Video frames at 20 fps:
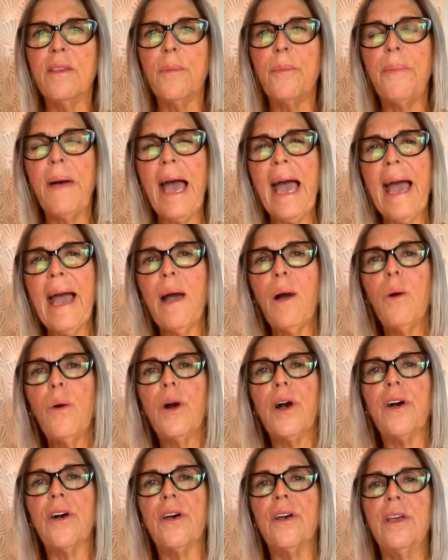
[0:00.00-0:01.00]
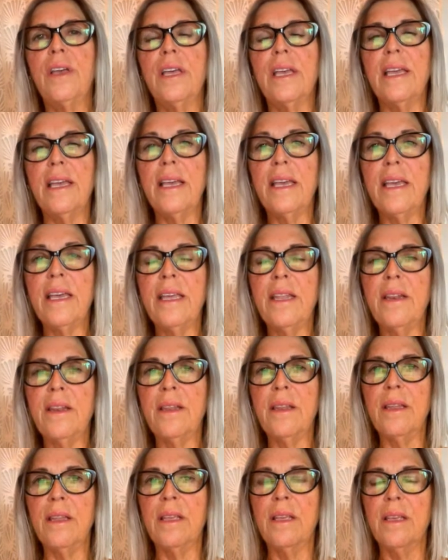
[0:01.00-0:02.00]
power
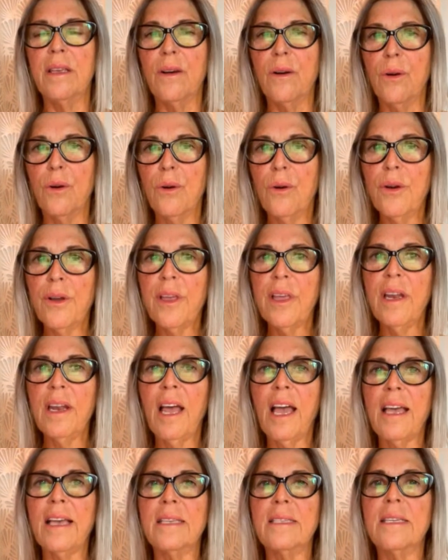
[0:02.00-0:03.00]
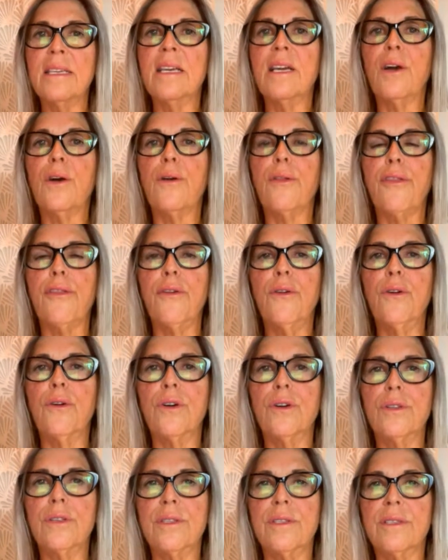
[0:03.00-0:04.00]
in organizing our
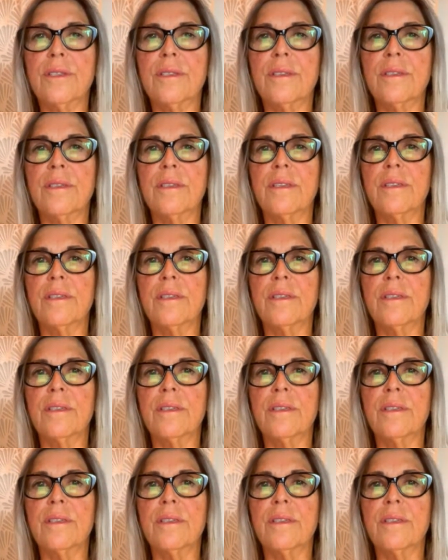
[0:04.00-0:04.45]
thoughts